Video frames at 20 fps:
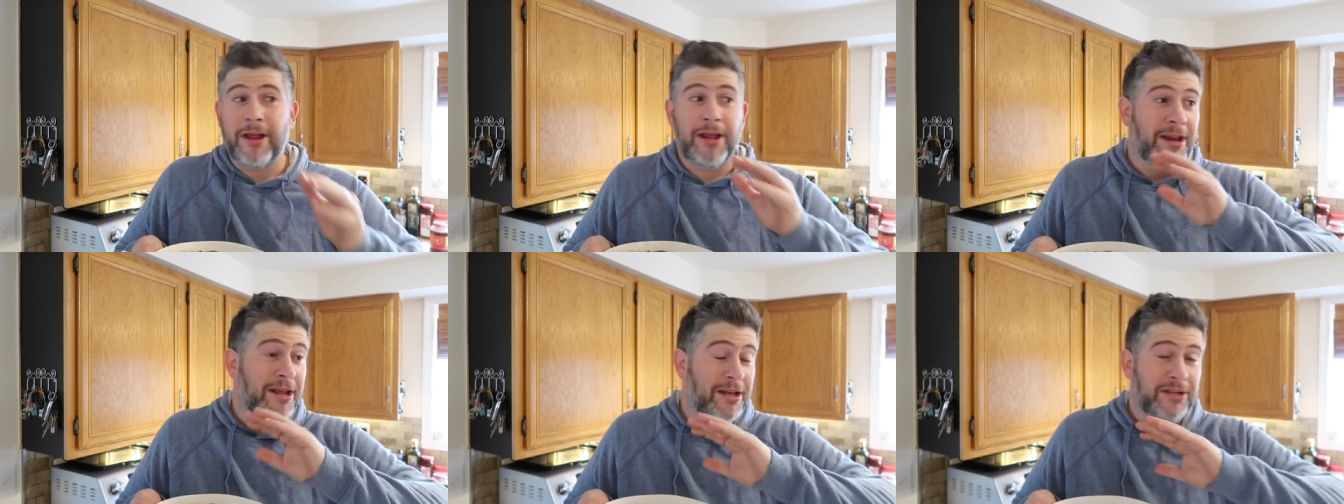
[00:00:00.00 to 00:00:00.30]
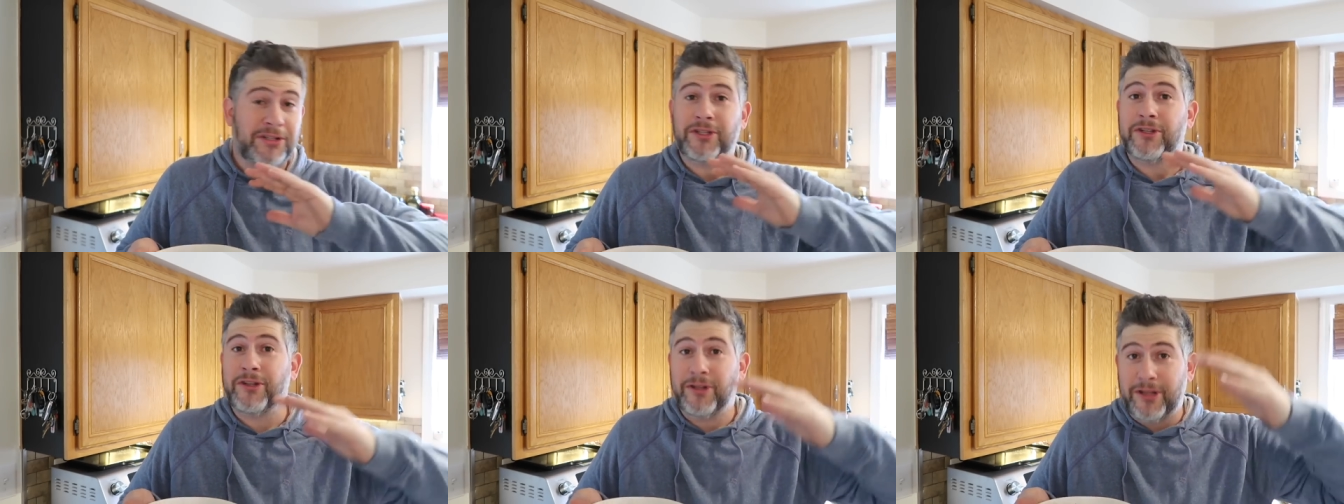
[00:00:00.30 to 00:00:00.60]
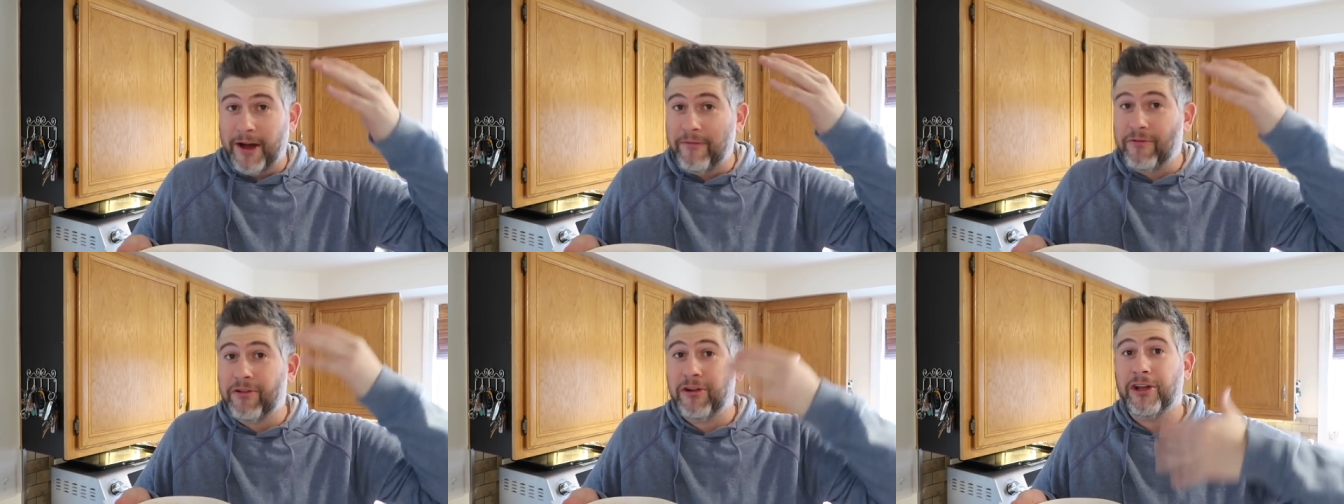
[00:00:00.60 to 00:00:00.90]
It is
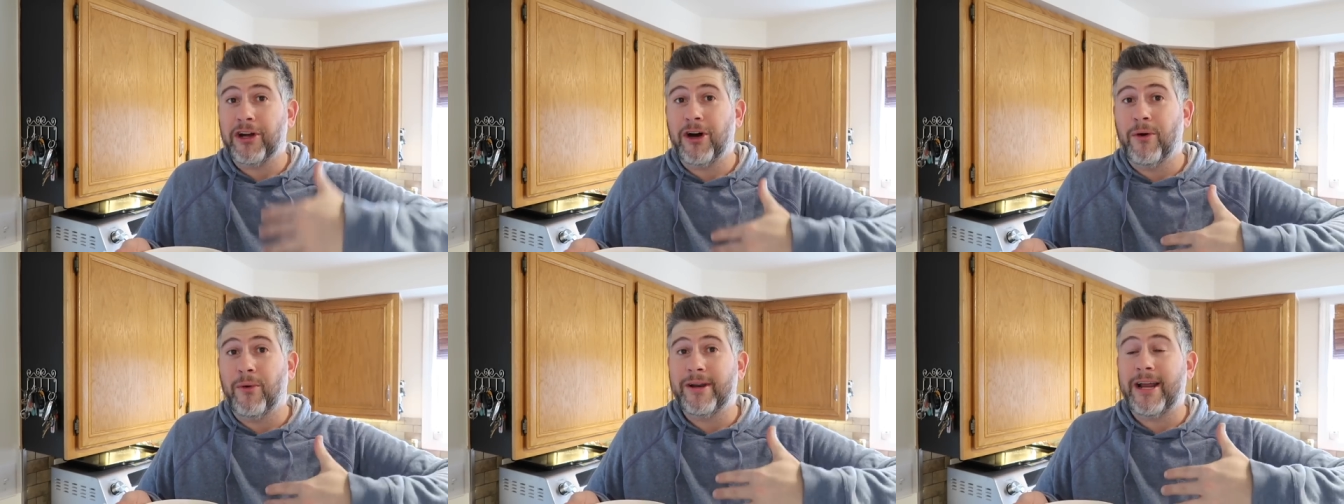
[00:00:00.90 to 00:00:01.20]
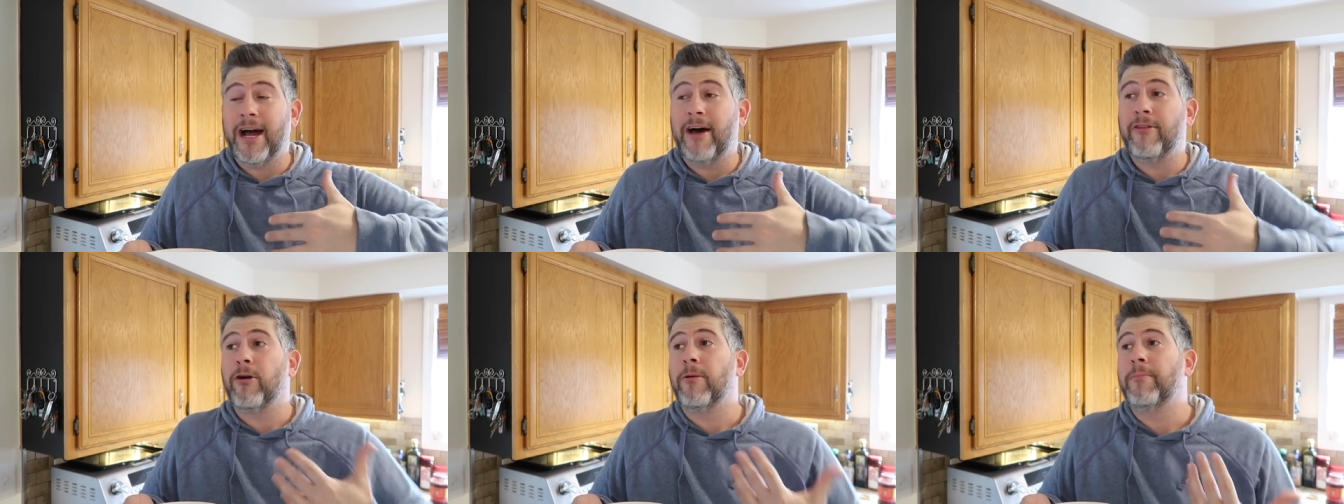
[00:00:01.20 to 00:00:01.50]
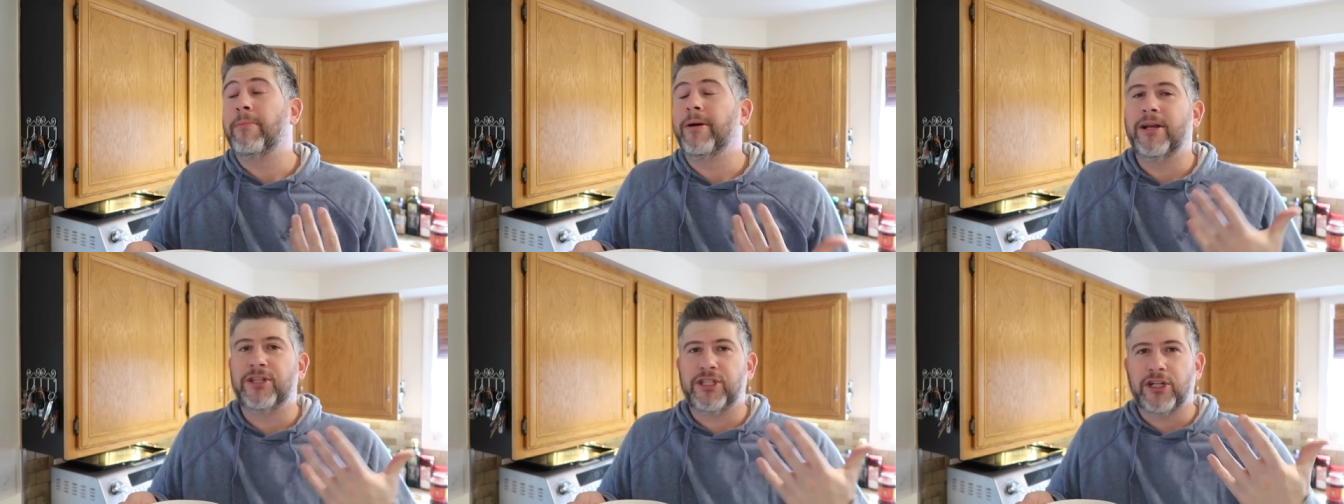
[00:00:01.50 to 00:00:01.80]
definitely going down there,
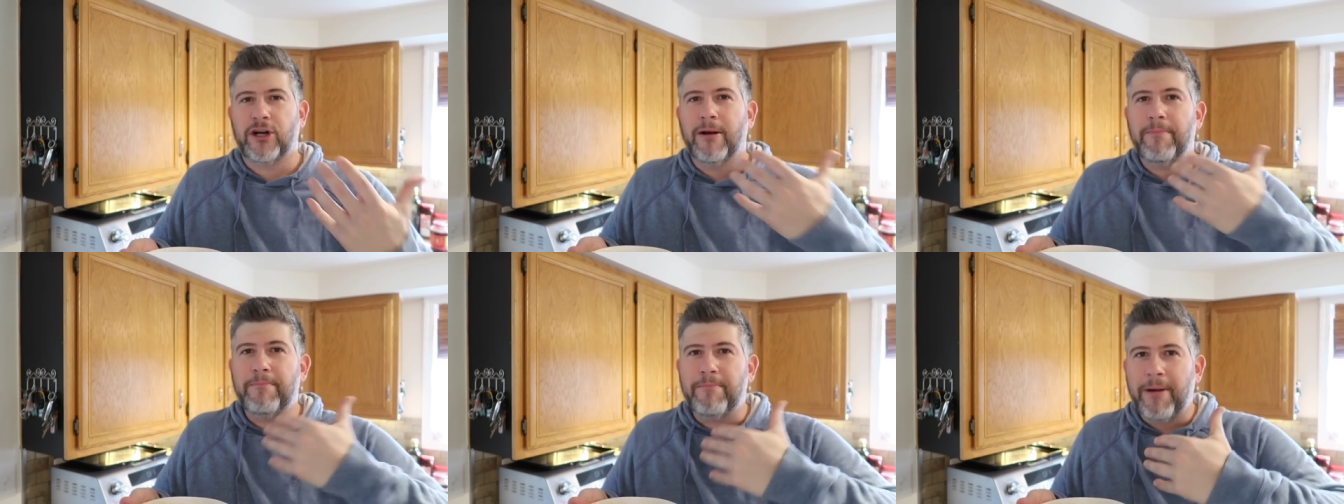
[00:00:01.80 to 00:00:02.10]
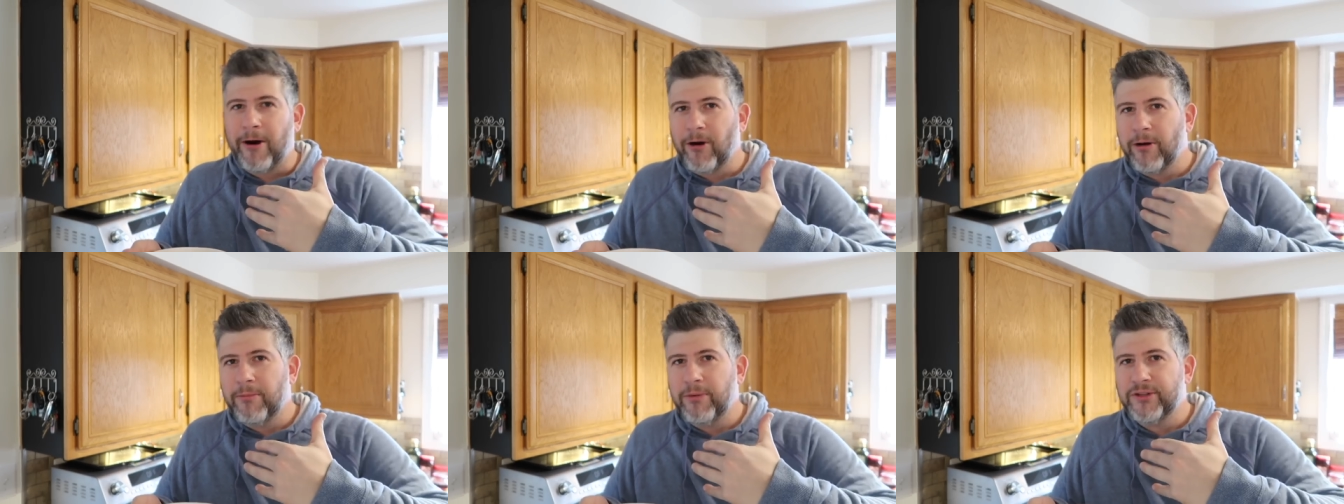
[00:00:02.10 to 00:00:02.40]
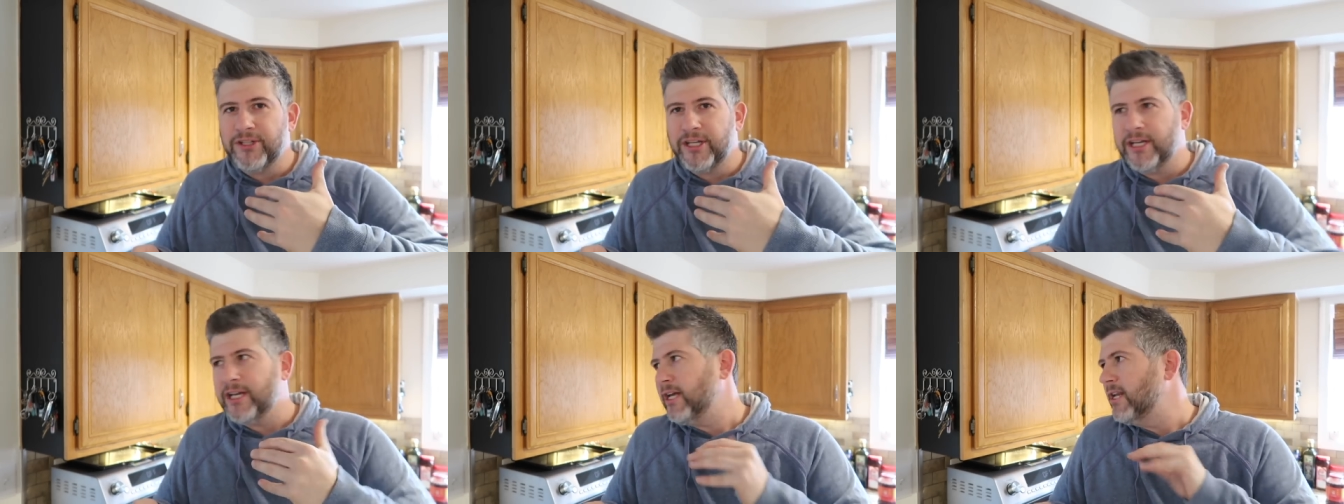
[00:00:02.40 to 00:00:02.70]
but is it
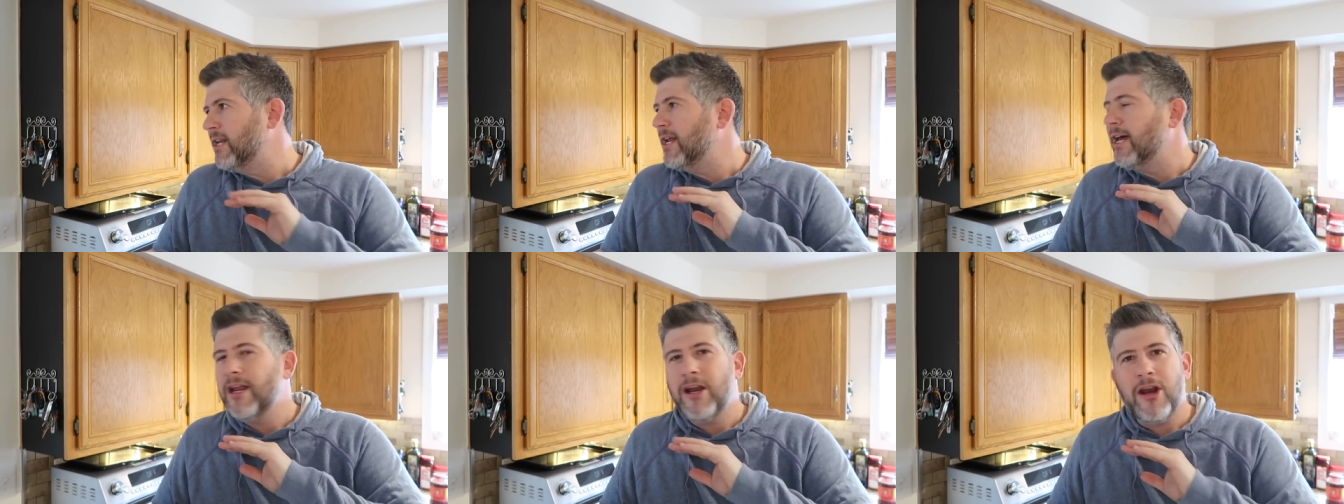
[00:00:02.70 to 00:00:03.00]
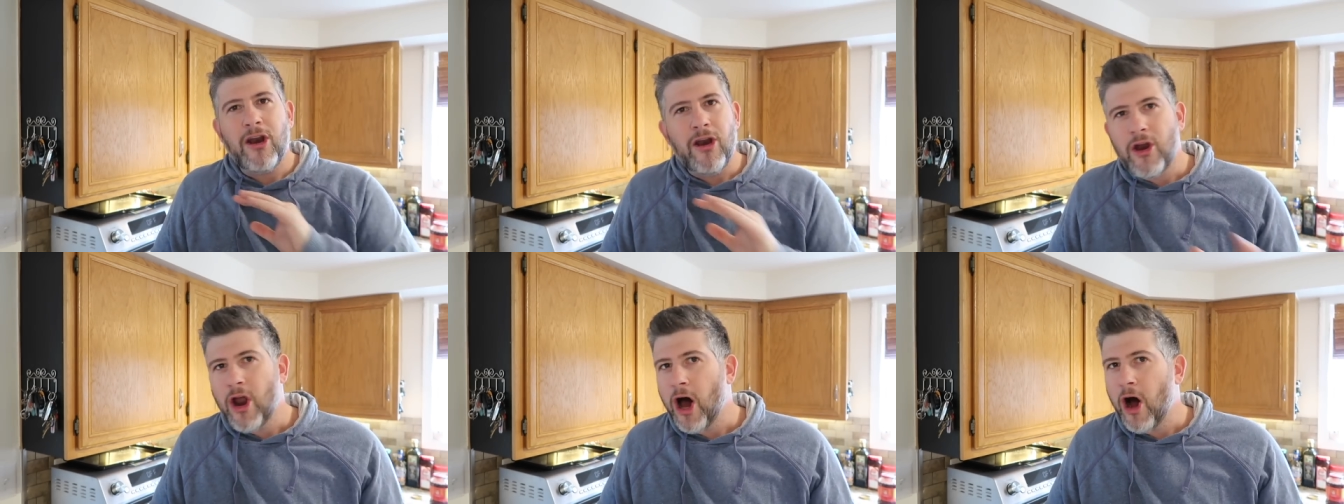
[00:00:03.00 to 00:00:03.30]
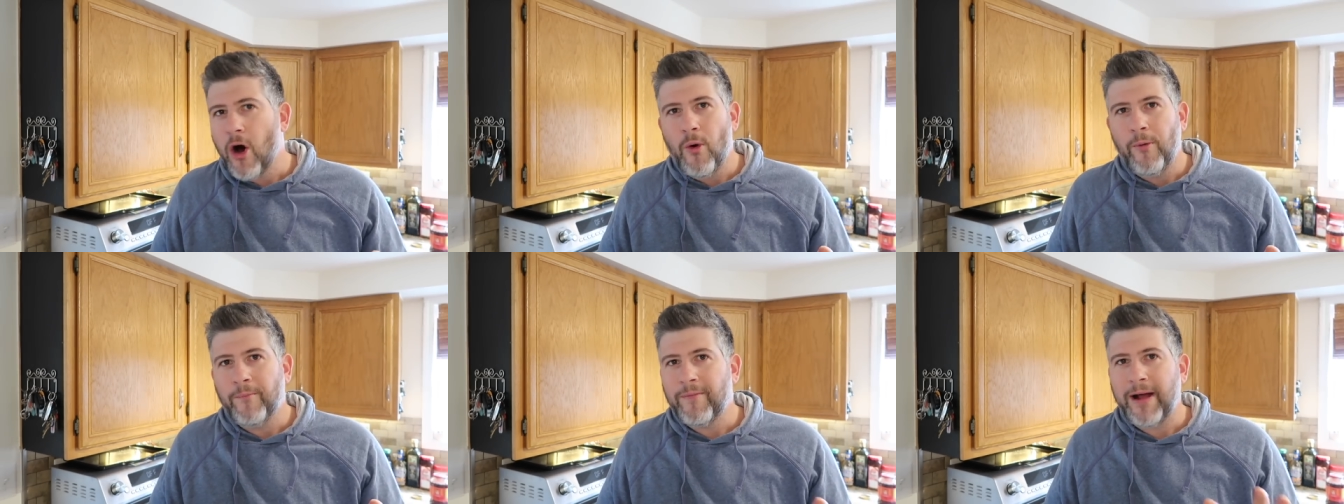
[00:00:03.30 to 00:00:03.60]
unbearable to eat?
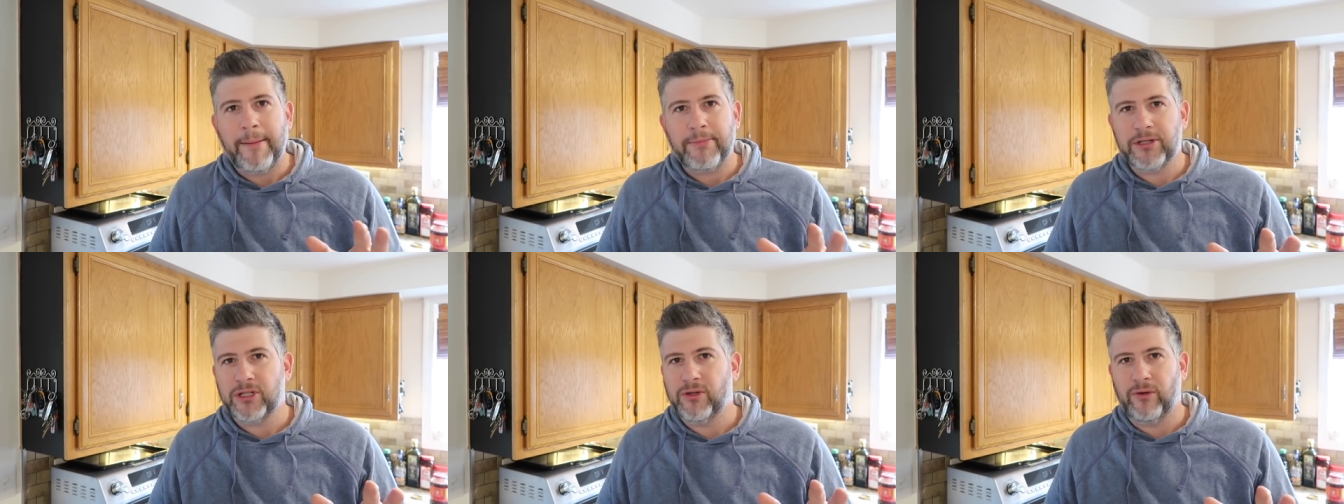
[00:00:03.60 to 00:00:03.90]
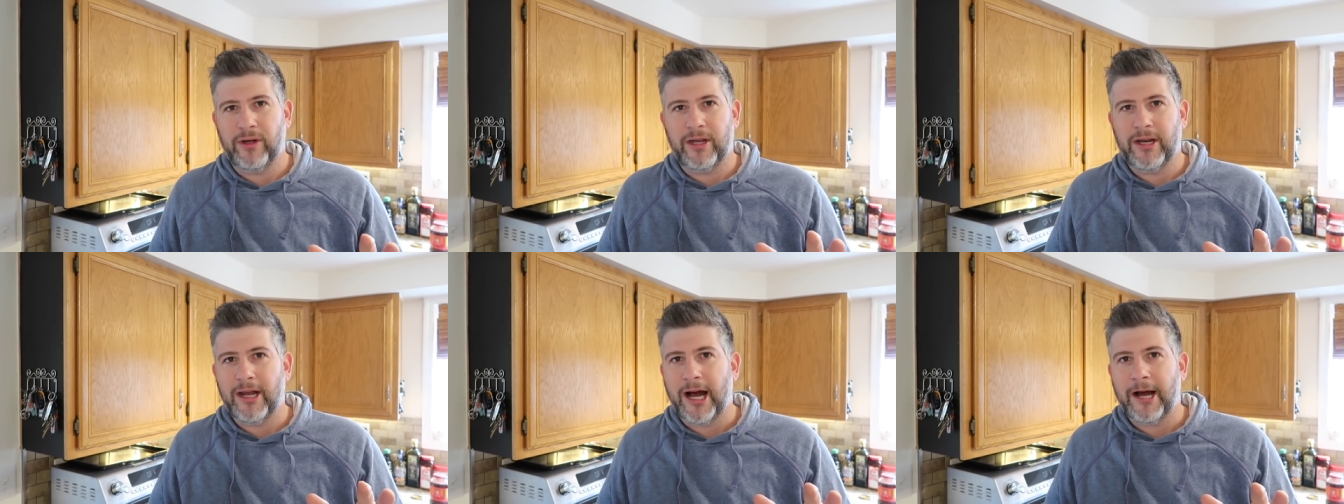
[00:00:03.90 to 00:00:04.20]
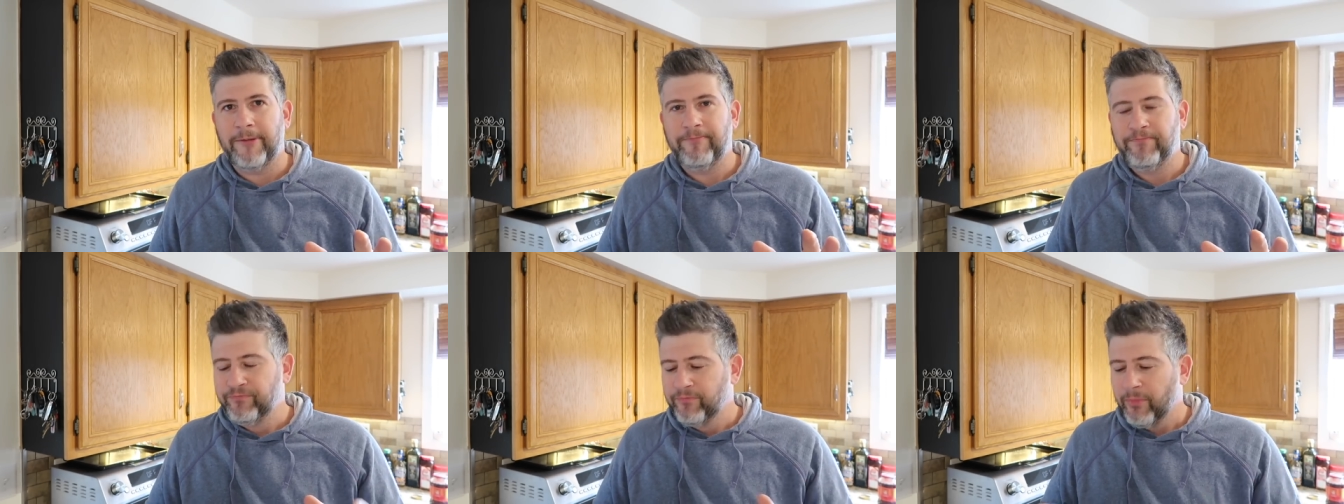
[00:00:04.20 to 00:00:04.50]
No, absolutely
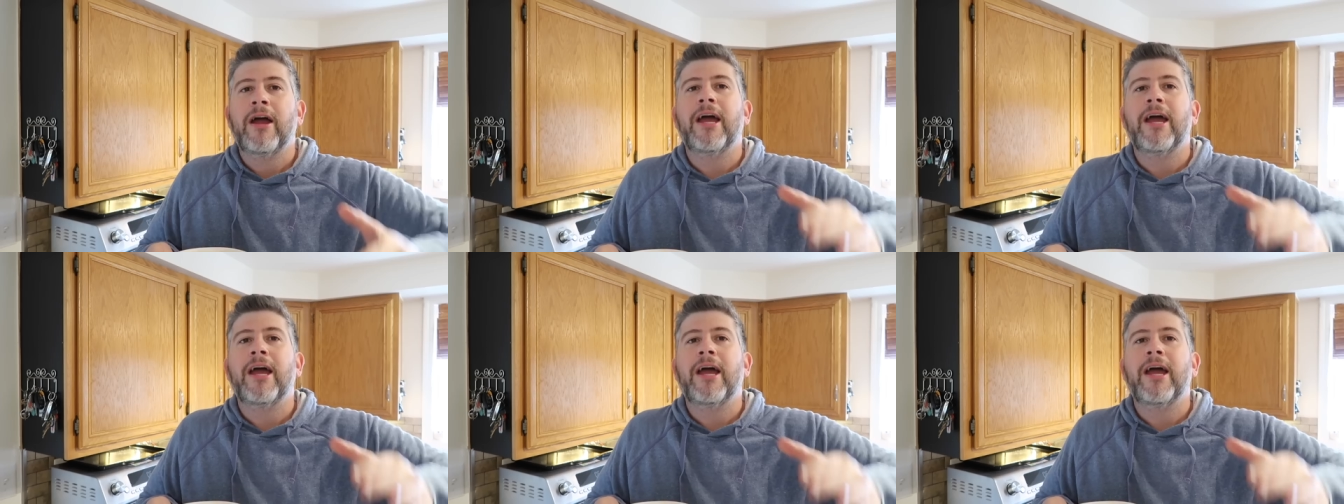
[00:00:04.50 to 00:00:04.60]
not.